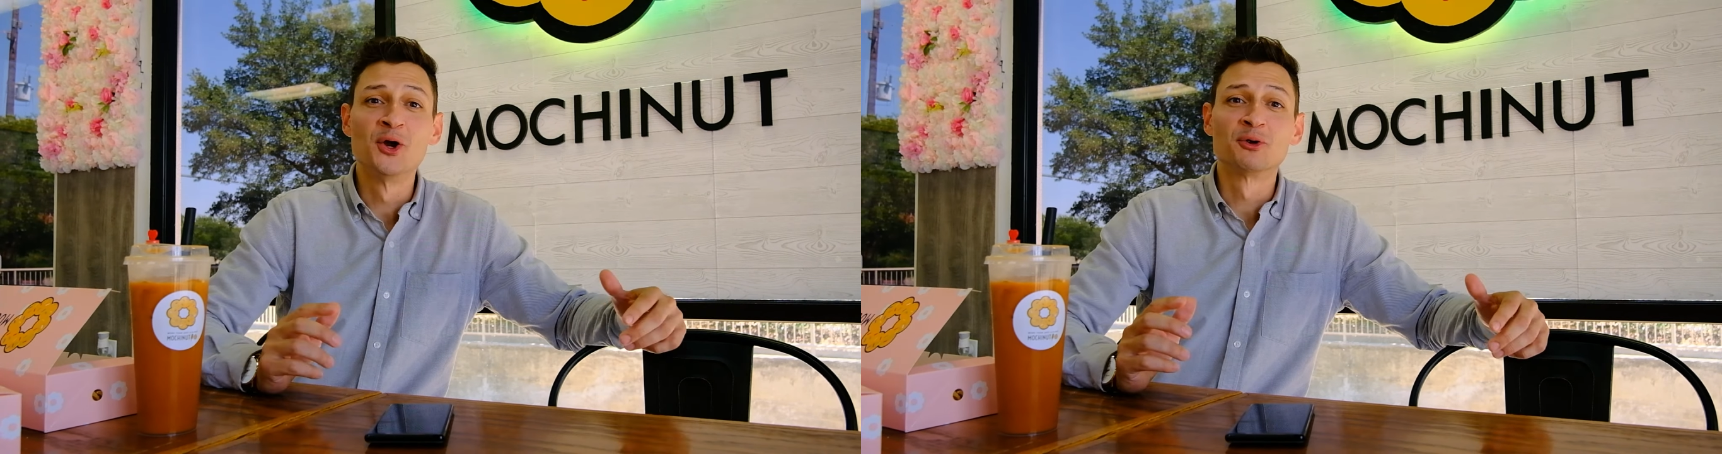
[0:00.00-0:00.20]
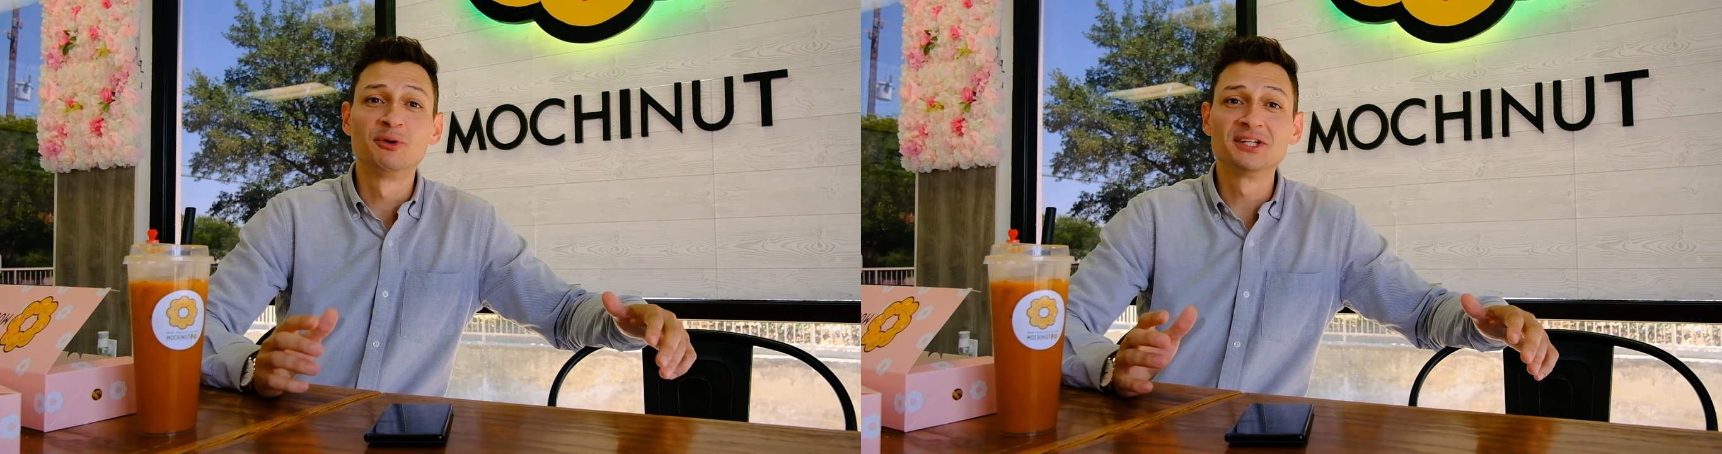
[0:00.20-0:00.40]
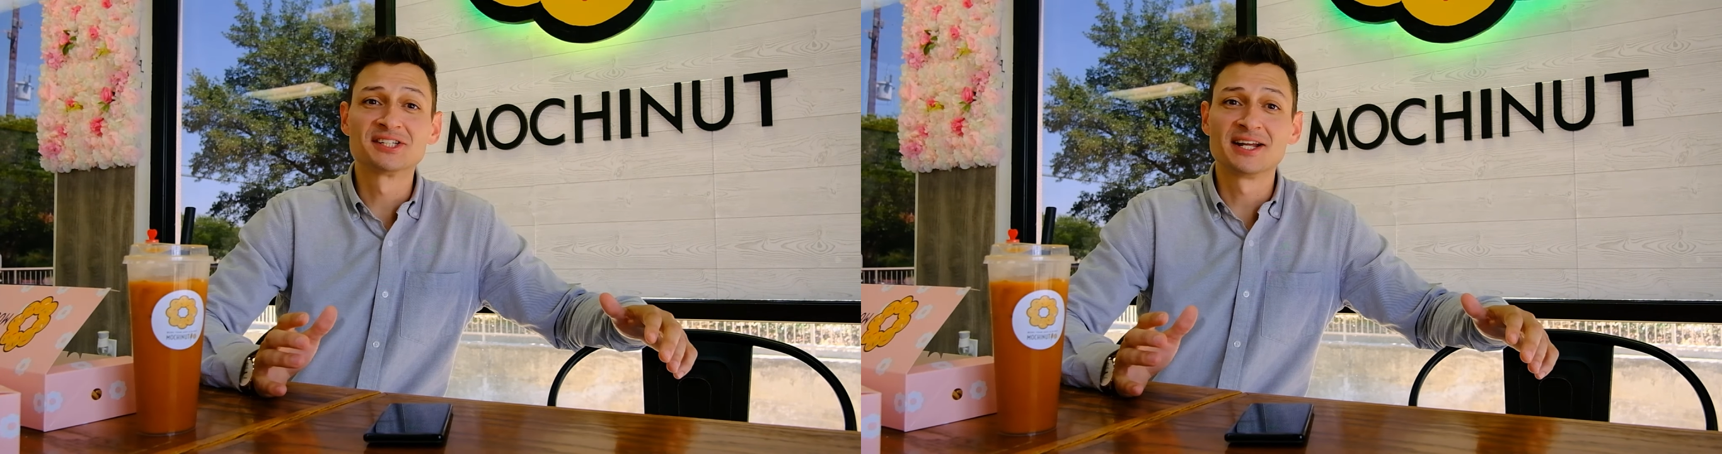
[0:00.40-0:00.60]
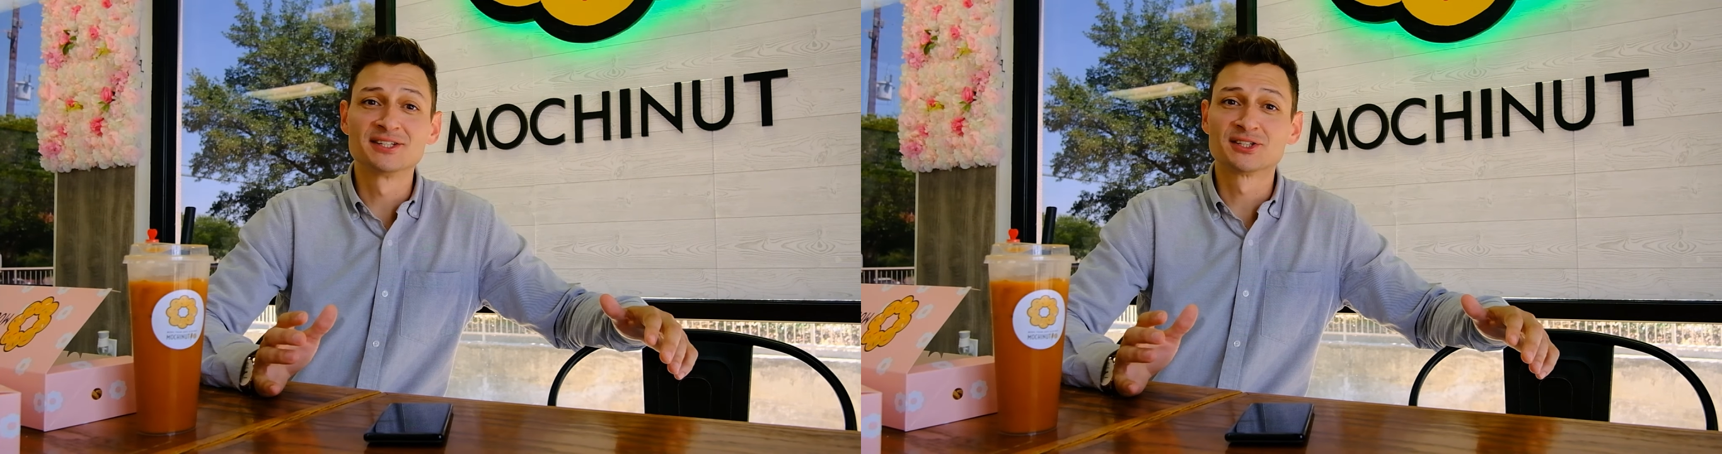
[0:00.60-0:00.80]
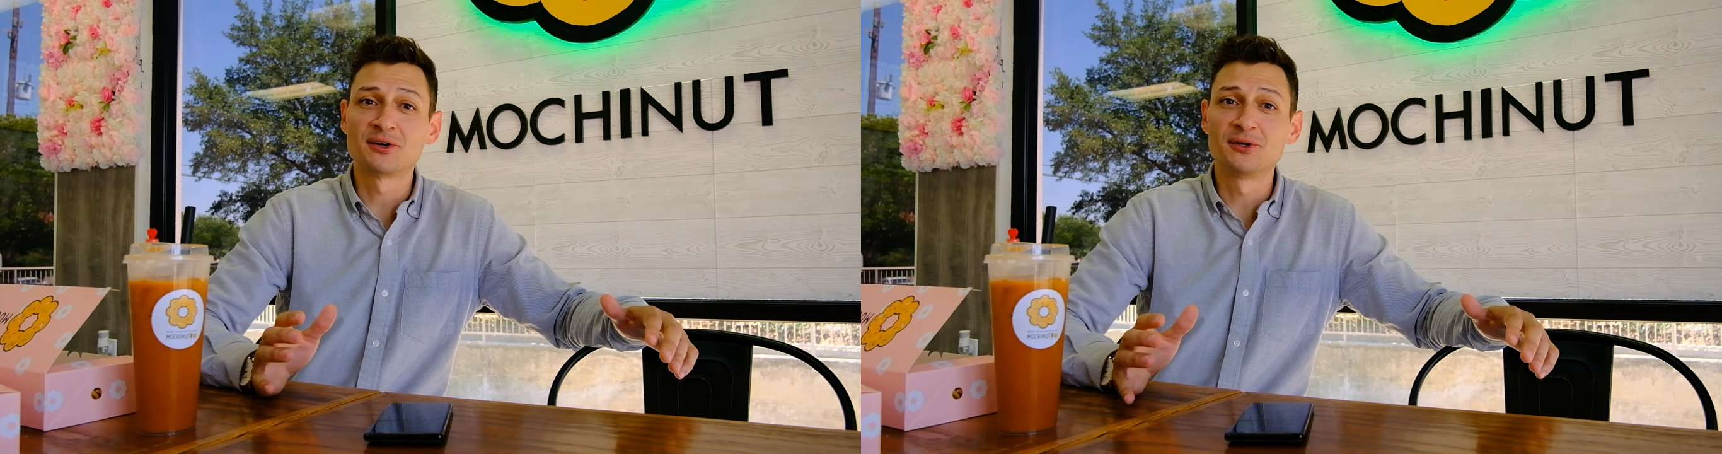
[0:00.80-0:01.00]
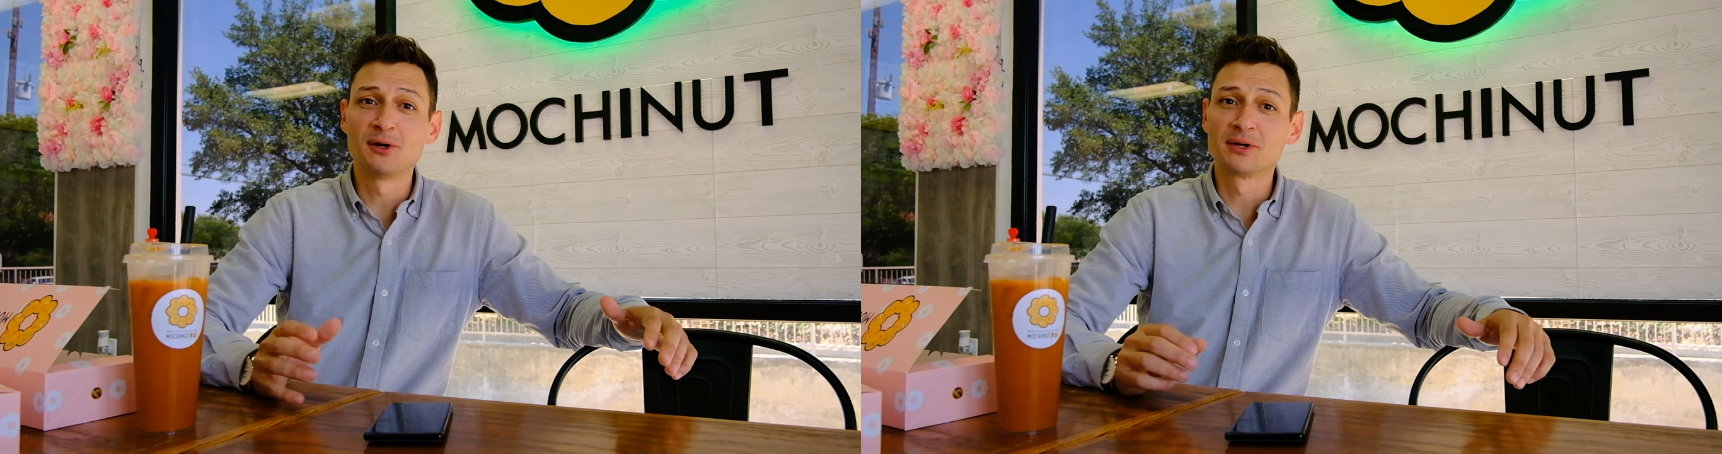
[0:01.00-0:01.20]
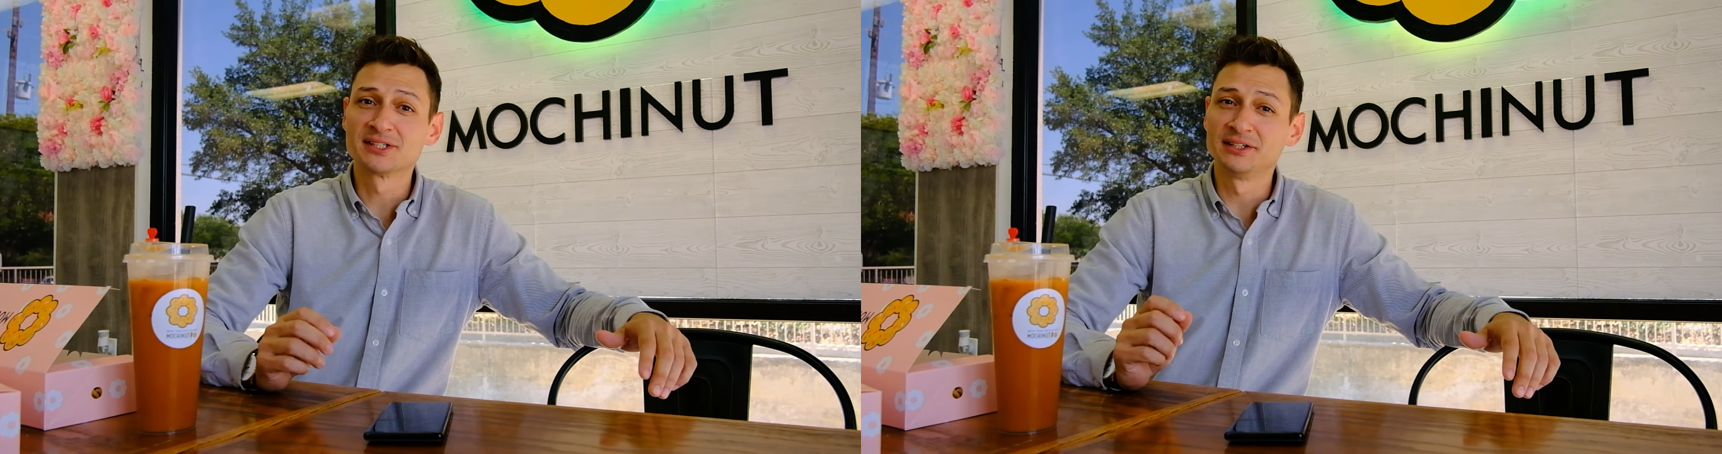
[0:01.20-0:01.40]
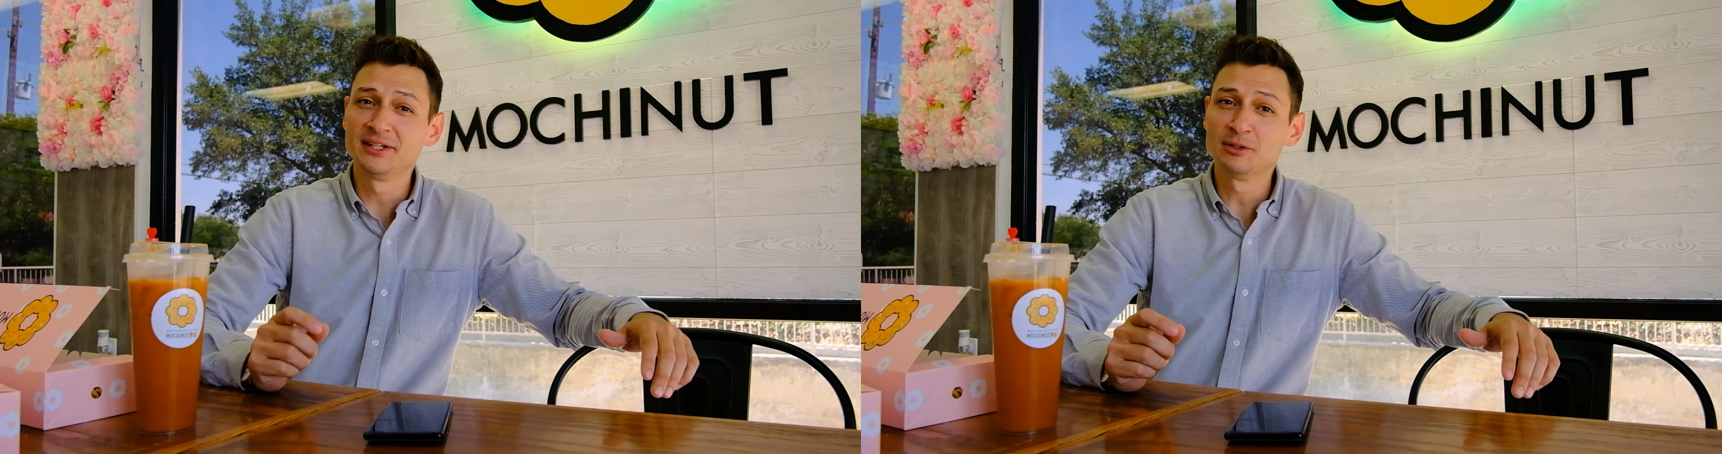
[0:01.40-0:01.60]
Real estate in Stone Oak is a
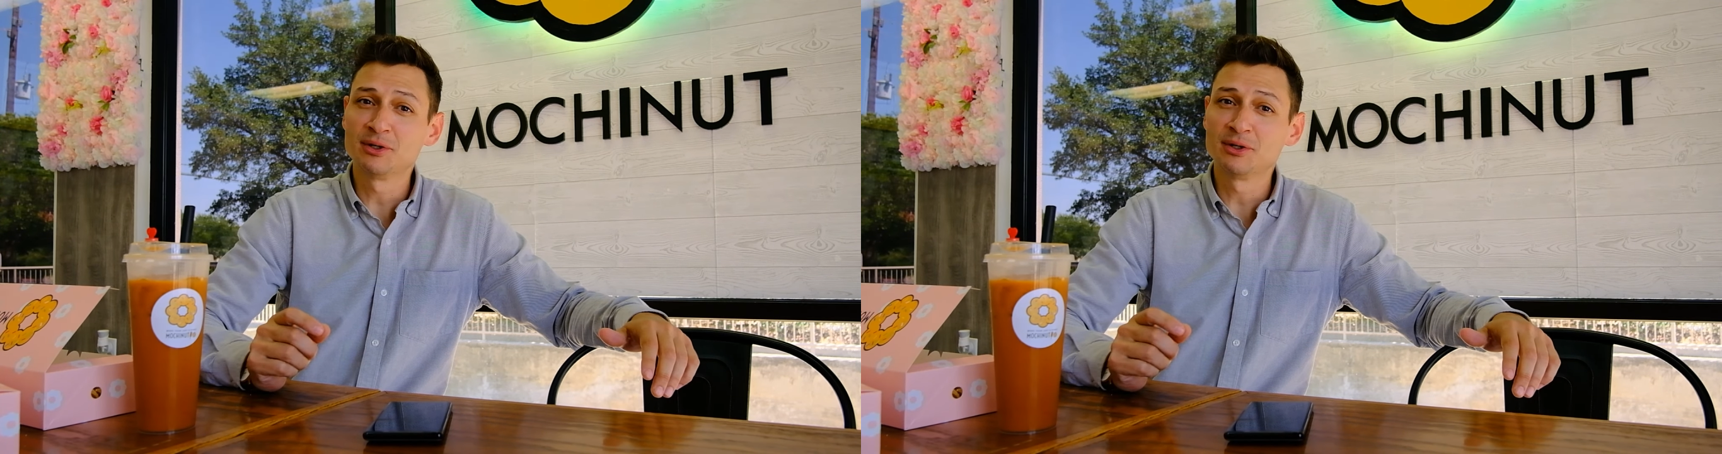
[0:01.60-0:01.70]
little